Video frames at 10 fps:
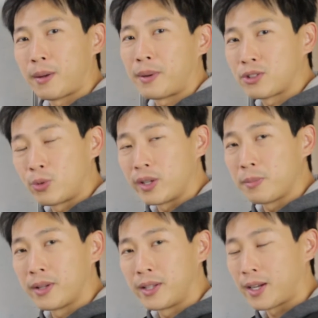about 20
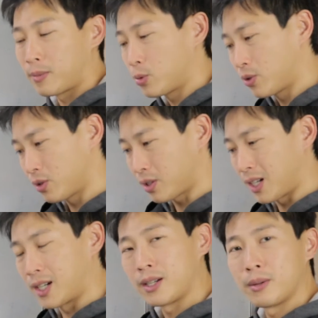milliamps, which is
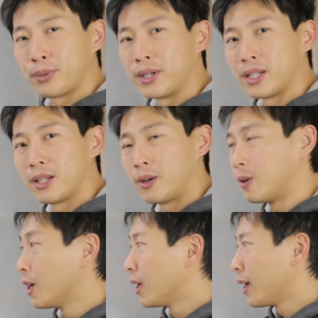kind of pretty low.